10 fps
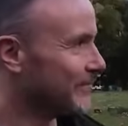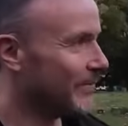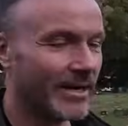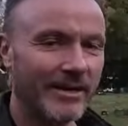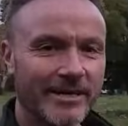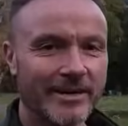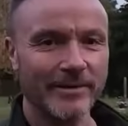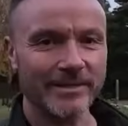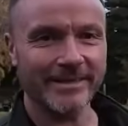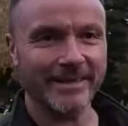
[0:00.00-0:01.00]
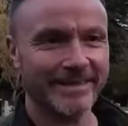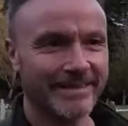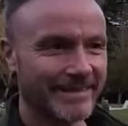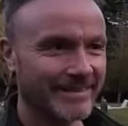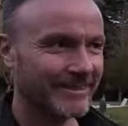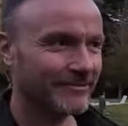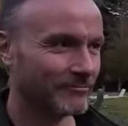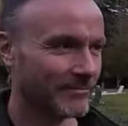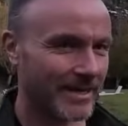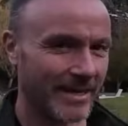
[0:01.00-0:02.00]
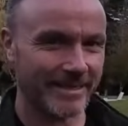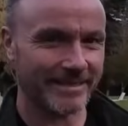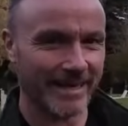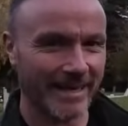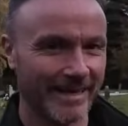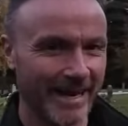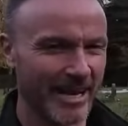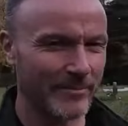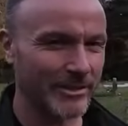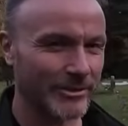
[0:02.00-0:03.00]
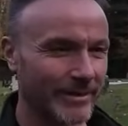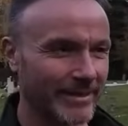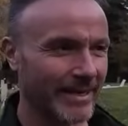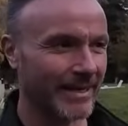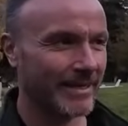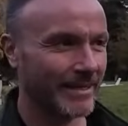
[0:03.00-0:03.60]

but I like it when it's like this. Adds that element to it, doesn't it?